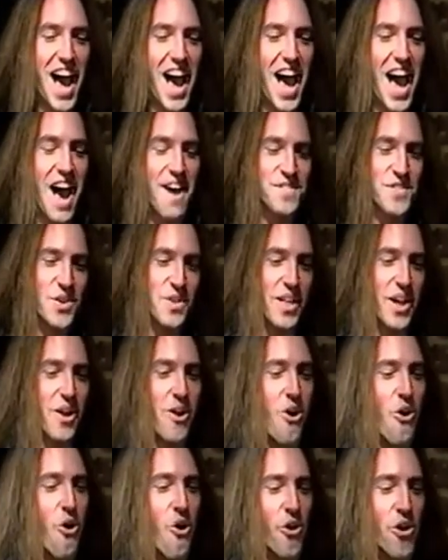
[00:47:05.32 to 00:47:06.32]
After the
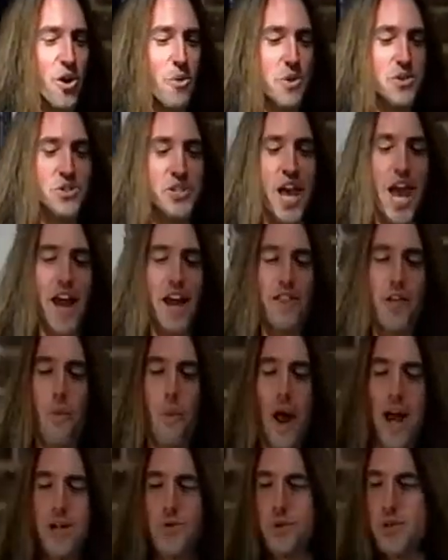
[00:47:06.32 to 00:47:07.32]
order was taken, the
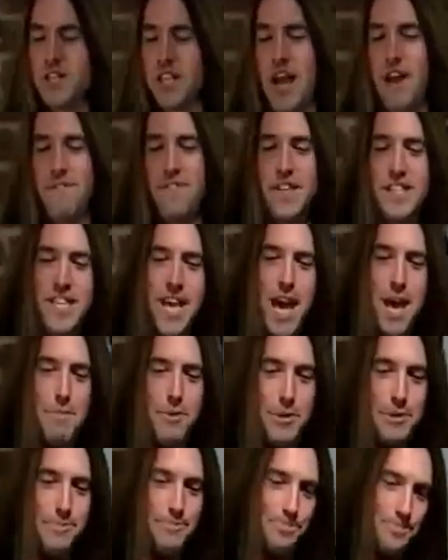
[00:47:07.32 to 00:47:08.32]
waitress left the
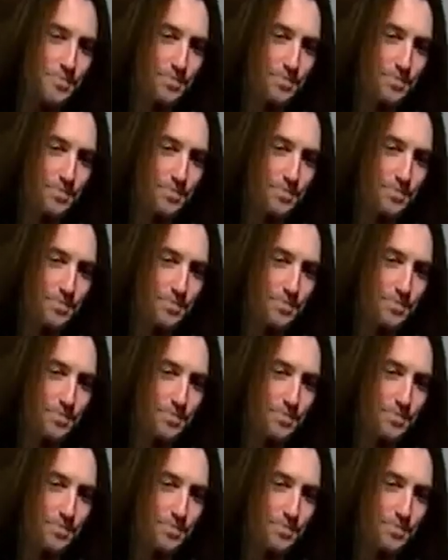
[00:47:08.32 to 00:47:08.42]
table.